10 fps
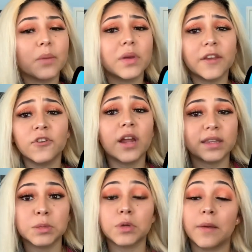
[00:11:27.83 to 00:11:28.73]
And if you're not
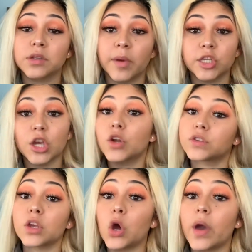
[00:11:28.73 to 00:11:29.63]
subscribed to my channel, you
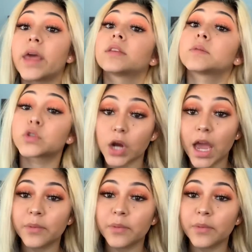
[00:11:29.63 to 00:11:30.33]
can go ahead and subscribe